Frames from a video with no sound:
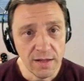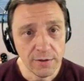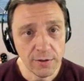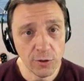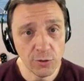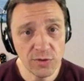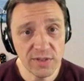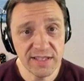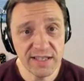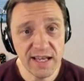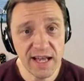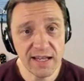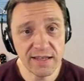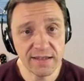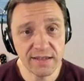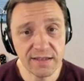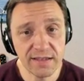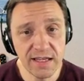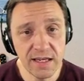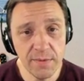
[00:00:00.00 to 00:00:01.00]
Notice
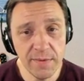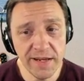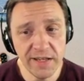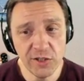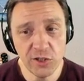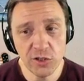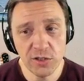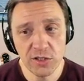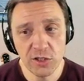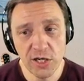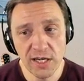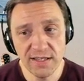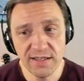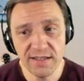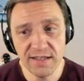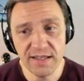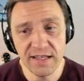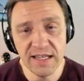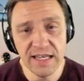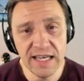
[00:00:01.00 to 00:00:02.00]
that Dimic
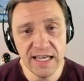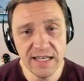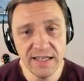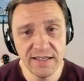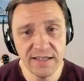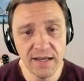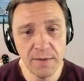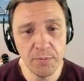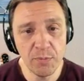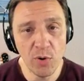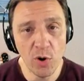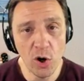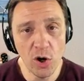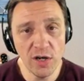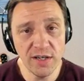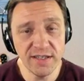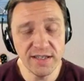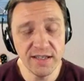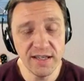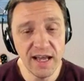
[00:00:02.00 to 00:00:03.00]
just needs a
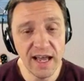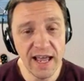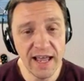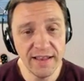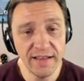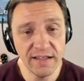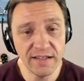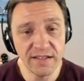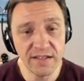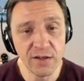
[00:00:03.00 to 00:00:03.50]
poison and a